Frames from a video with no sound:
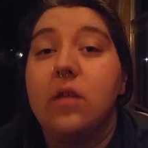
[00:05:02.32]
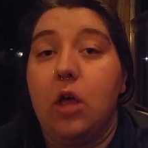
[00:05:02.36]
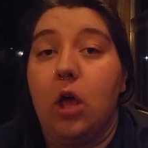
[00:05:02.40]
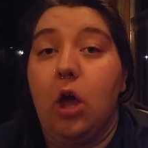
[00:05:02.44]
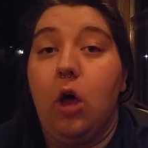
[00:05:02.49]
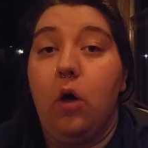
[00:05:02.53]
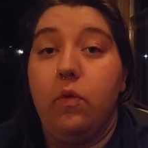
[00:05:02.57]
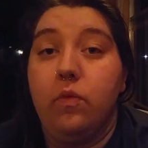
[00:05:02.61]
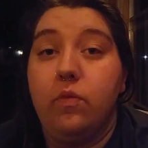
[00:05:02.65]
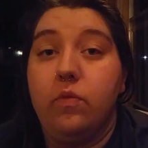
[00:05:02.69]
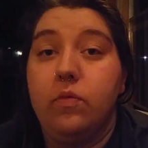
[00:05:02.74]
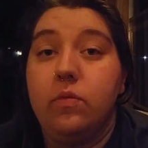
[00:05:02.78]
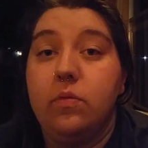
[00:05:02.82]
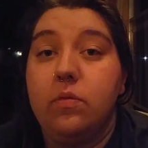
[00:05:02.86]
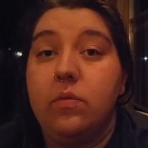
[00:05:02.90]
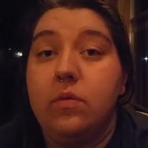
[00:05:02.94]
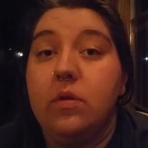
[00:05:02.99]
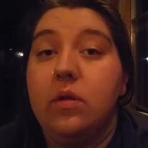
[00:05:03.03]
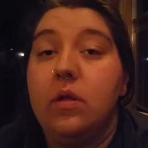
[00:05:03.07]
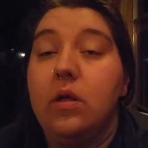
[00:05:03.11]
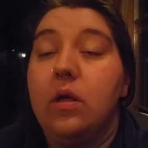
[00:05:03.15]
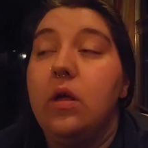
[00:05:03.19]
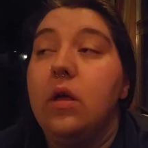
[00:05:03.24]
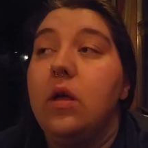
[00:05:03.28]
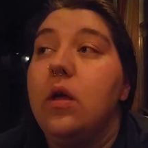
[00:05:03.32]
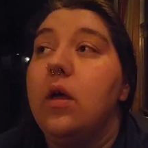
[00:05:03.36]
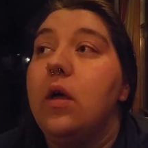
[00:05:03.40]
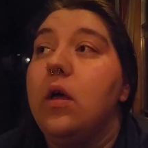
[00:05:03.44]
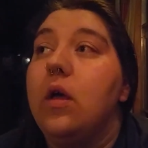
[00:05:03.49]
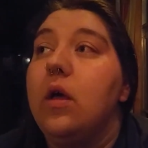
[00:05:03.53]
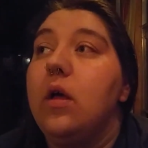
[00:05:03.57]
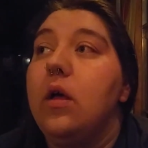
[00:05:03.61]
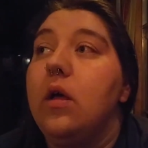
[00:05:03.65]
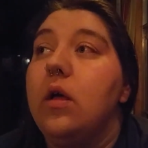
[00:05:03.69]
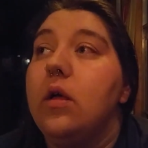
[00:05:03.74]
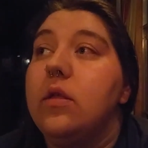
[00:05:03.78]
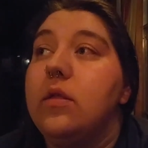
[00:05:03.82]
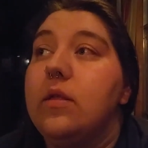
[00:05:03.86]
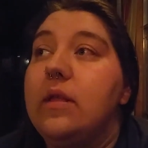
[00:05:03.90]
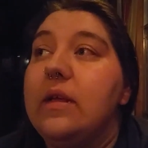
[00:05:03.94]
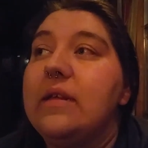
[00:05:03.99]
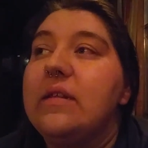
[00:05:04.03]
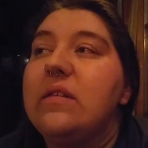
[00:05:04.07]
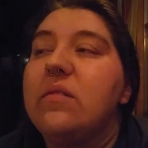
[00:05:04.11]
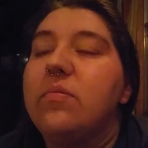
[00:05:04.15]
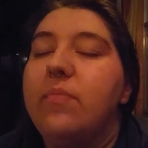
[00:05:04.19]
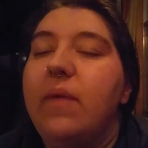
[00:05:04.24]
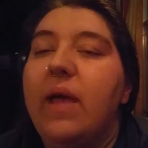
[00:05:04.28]
ago.
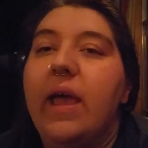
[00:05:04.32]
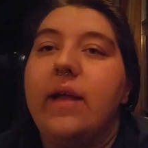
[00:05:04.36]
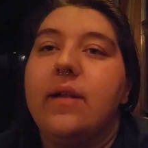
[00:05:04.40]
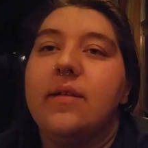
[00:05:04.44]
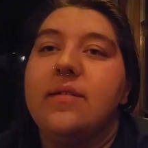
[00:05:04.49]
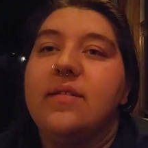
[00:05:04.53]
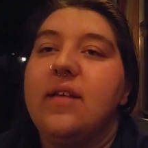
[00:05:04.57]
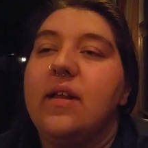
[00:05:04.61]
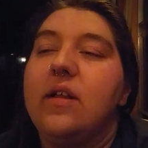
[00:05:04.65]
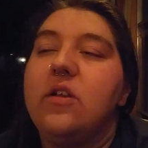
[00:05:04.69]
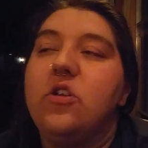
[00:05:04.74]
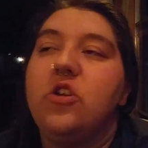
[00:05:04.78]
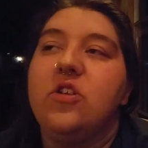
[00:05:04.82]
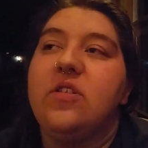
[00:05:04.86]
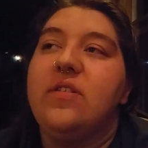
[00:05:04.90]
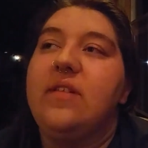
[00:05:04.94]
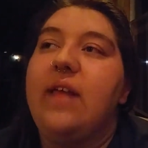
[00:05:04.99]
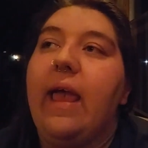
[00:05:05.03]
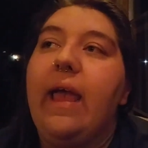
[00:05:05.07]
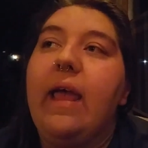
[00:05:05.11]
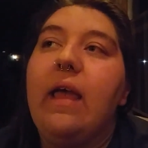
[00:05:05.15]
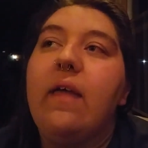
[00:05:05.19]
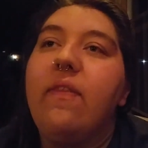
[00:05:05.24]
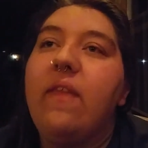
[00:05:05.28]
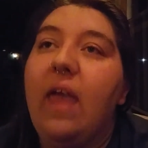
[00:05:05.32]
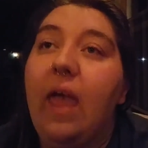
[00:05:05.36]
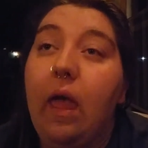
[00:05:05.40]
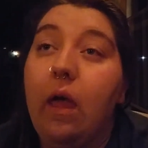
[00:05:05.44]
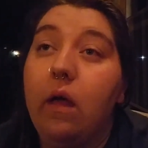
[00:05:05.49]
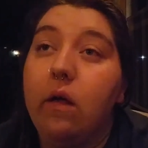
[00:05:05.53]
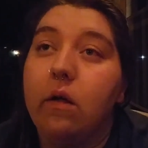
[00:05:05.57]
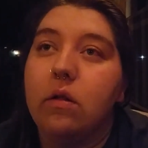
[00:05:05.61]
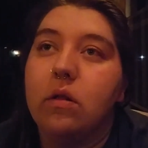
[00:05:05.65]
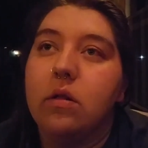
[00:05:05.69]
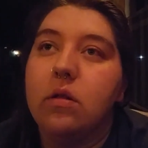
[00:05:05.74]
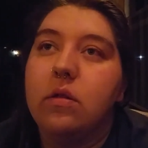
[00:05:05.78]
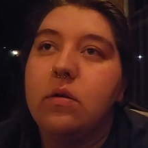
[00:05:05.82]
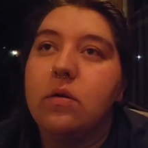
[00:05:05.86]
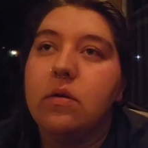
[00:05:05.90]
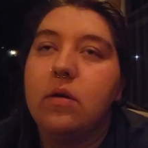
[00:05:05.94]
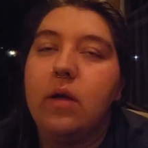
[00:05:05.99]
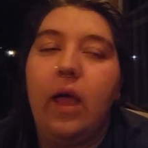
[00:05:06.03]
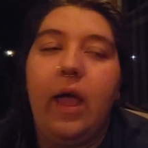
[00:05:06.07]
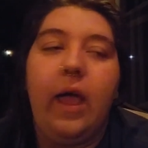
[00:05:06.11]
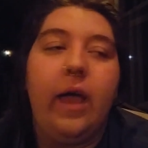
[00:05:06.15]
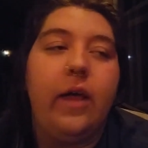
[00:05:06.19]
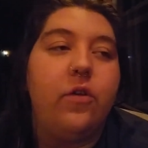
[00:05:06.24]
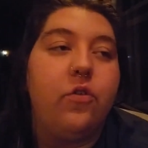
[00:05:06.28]
This man, instead of just taking the L
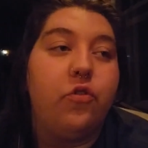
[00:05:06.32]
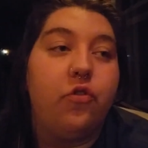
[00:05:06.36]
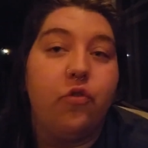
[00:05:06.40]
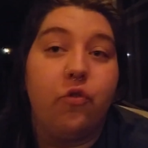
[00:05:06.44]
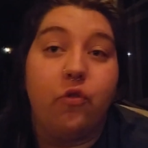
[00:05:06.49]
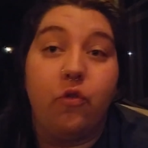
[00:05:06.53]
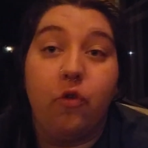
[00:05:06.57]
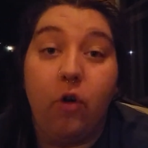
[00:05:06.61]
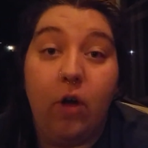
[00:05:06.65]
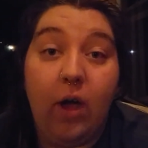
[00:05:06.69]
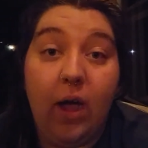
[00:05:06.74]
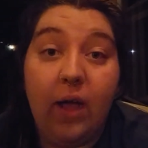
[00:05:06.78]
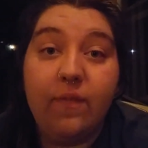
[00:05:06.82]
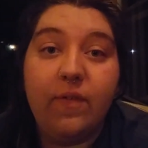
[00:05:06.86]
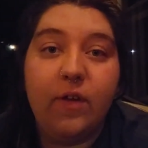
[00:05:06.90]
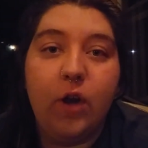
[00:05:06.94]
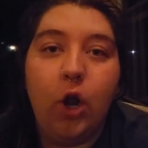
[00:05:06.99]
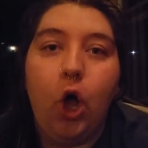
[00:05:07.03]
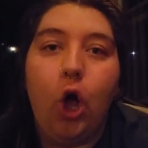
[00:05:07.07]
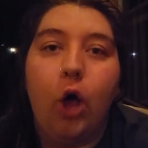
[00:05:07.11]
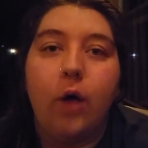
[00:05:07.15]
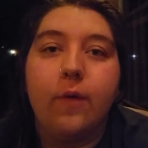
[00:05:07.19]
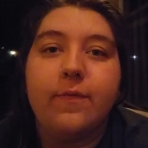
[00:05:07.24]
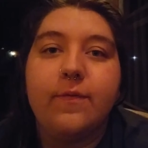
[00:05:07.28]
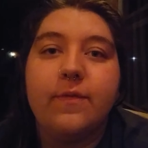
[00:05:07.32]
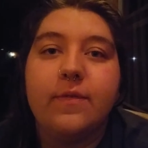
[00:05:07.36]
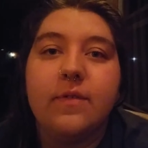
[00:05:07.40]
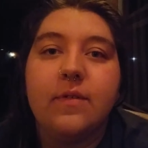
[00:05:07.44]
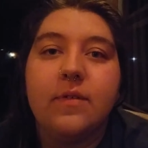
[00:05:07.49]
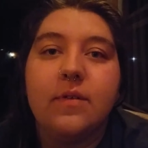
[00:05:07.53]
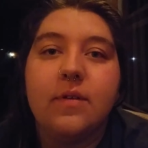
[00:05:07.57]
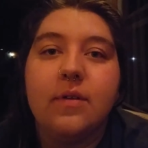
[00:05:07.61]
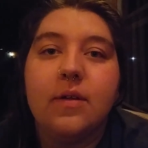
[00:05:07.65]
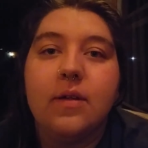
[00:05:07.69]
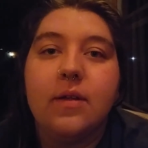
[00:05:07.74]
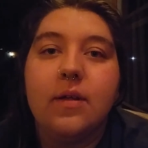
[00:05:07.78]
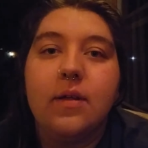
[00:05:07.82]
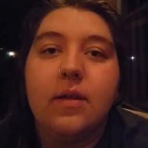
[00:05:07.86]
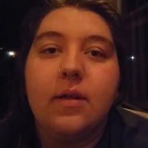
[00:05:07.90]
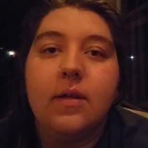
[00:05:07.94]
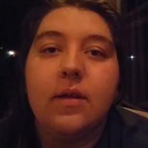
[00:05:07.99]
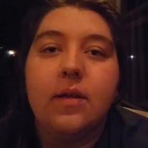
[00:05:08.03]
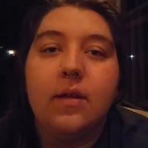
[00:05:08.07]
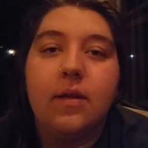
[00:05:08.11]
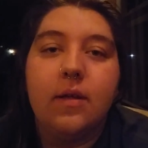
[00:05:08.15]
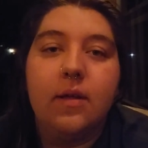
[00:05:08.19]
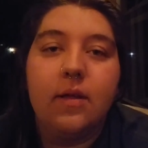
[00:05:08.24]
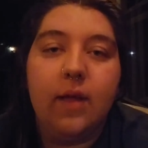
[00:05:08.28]
and driving off,
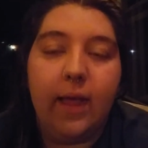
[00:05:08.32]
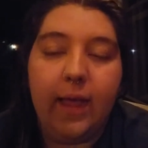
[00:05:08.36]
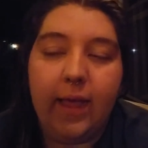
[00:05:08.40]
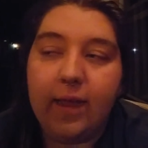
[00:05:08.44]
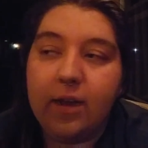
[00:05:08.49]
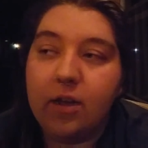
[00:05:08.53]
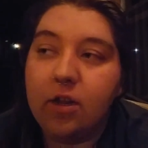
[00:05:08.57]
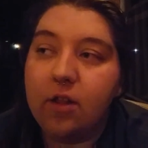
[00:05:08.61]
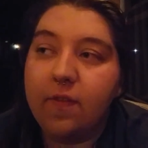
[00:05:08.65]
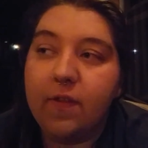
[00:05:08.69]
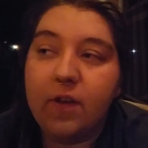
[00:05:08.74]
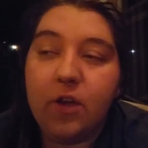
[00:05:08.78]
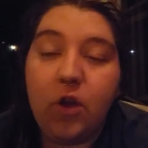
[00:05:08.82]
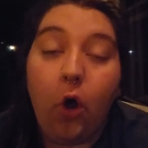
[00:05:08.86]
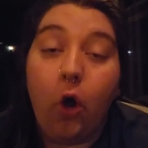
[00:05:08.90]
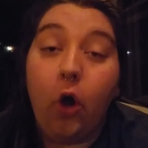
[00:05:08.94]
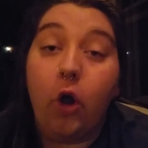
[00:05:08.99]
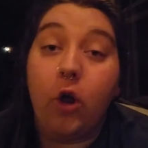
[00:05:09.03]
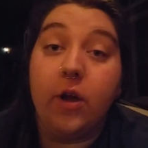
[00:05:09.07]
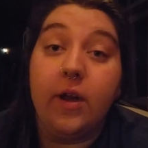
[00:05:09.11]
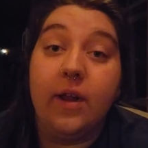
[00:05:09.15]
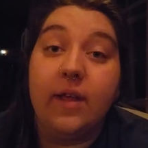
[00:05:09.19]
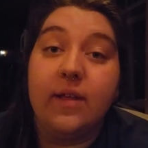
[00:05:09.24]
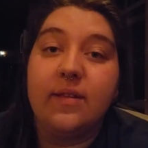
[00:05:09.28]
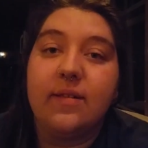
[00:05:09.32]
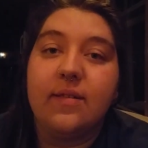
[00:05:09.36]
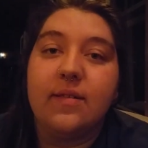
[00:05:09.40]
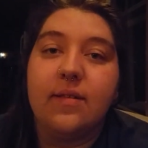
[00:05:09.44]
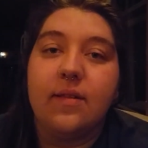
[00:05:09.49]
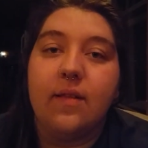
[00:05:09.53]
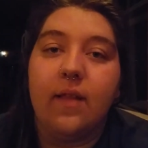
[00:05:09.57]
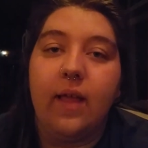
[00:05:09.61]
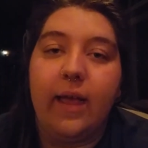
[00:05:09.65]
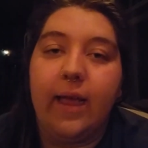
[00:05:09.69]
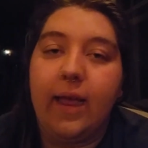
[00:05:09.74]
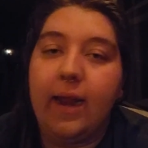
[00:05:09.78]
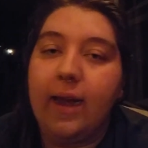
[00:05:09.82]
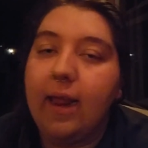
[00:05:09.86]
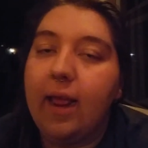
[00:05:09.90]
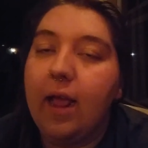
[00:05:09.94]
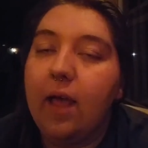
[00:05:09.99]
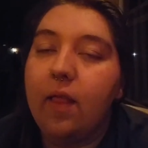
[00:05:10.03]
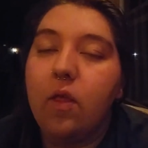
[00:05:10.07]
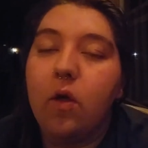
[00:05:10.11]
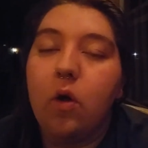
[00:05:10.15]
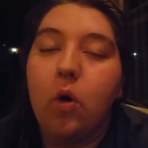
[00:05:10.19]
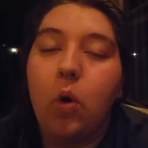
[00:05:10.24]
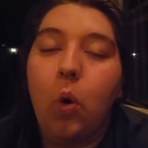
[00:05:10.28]
into the darkness, like any
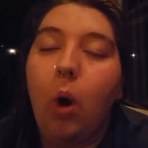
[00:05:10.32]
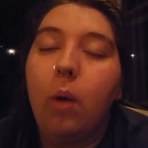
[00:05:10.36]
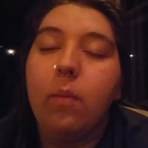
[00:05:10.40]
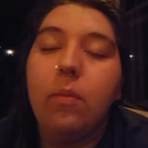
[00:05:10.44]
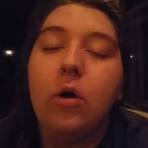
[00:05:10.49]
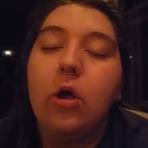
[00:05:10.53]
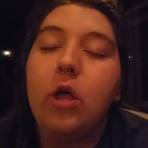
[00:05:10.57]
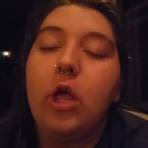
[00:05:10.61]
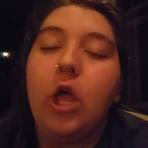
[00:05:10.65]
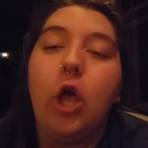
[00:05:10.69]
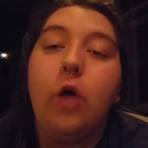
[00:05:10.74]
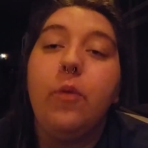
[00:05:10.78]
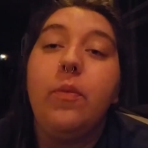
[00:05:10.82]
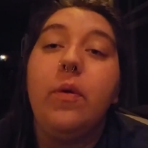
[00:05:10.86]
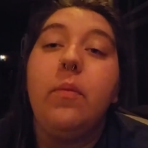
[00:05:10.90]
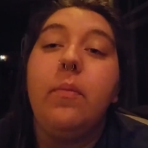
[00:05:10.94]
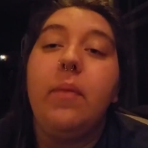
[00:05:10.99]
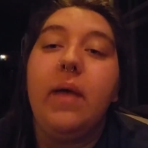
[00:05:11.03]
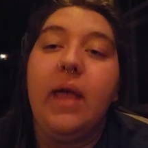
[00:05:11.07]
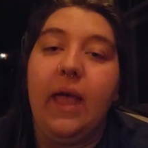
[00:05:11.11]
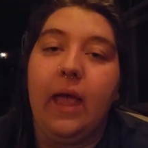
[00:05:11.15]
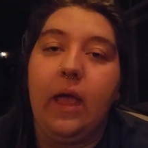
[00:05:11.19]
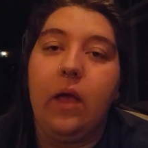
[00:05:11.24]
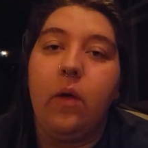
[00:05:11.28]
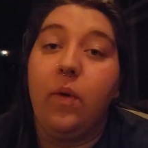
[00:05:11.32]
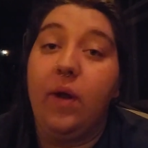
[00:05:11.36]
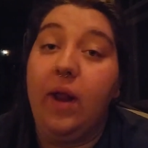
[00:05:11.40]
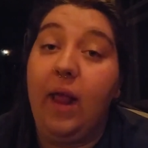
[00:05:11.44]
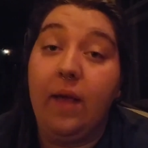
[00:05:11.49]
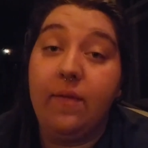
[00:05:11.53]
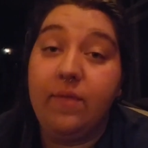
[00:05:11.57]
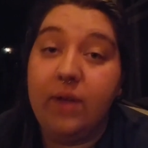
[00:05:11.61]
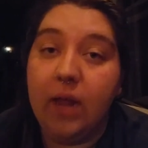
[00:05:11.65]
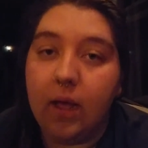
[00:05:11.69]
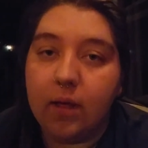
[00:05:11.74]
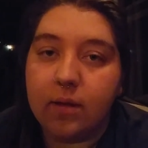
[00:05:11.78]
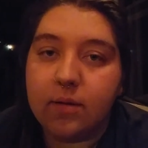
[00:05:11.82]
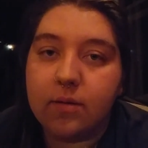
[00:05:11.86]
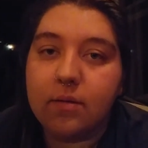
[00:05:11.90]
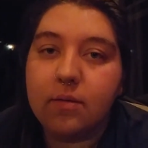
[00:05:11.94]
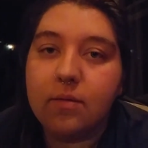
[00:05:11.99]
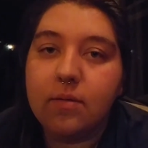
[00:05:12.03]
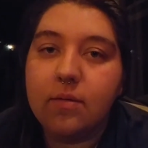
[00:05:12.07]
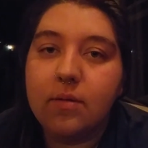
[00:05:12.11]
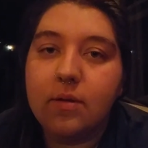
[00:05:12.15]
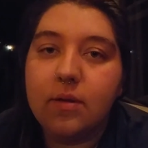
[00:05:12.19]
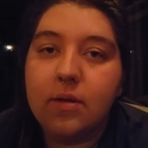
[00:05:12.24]
other normal human being would have done,